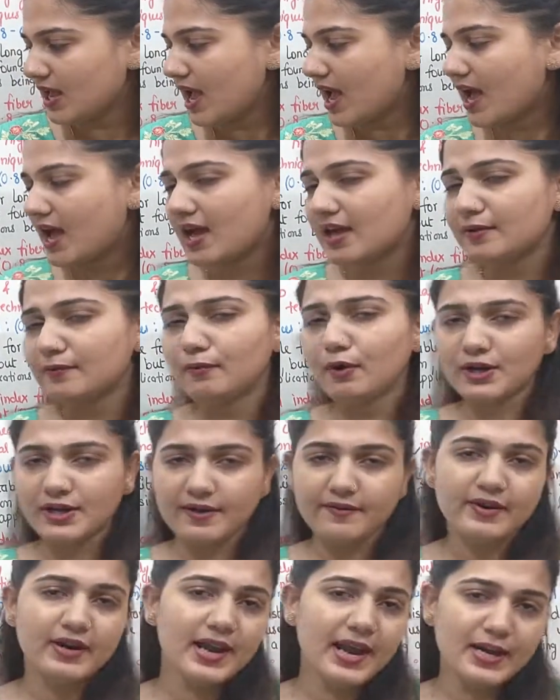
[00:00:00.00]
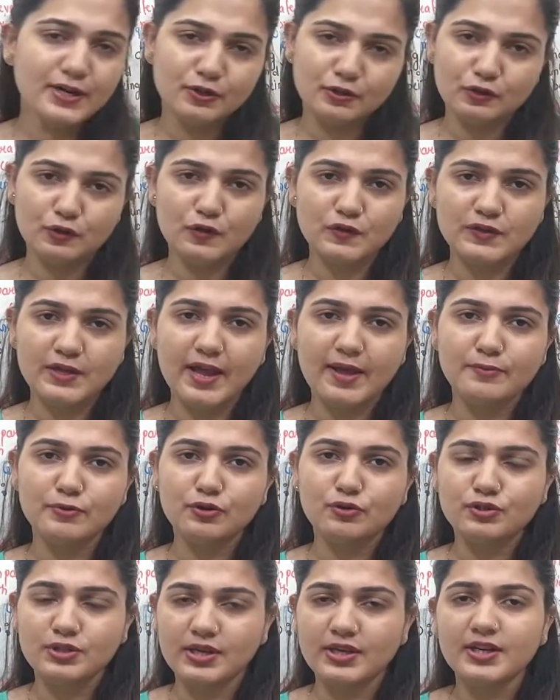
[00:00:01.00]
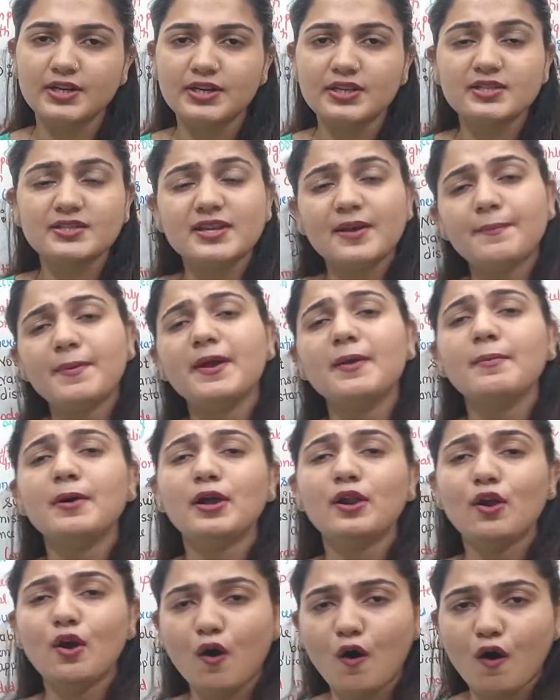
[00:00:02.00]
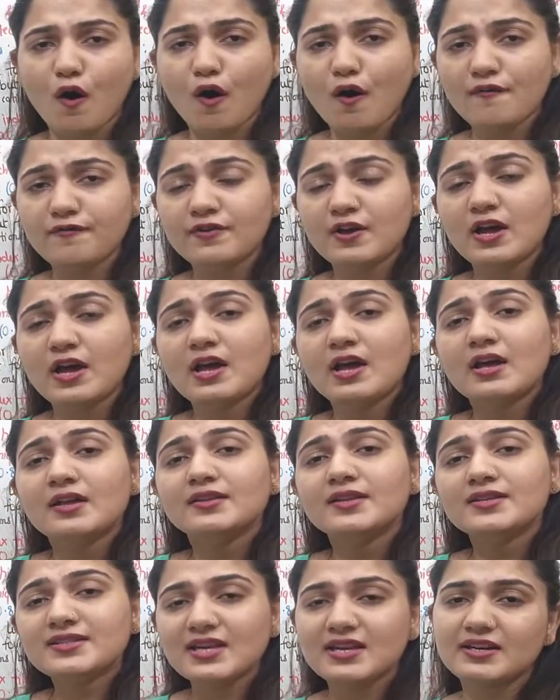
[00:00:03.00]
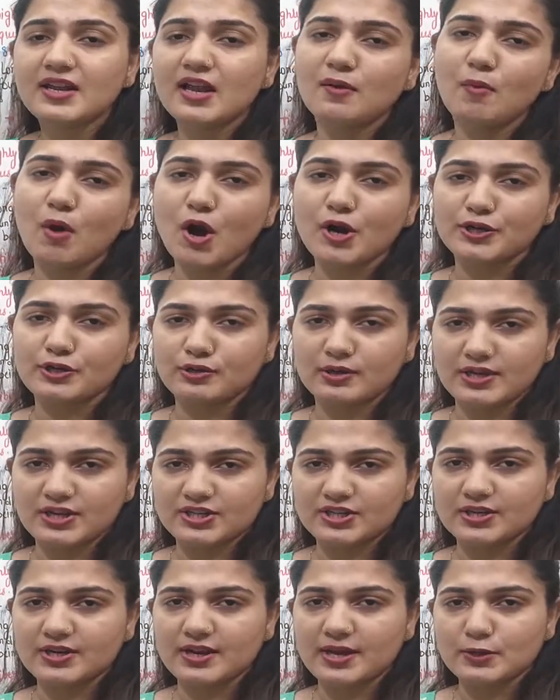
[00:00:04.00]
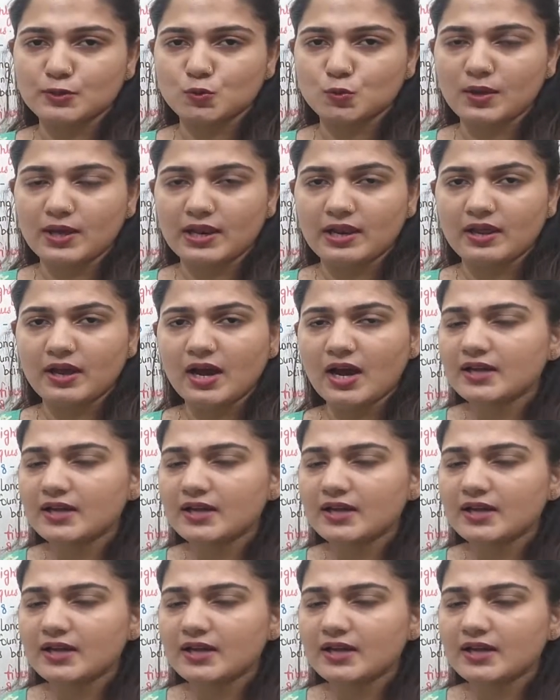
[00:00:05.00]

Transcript: and whatever light source I am using, it is capable of the signal modulation as well.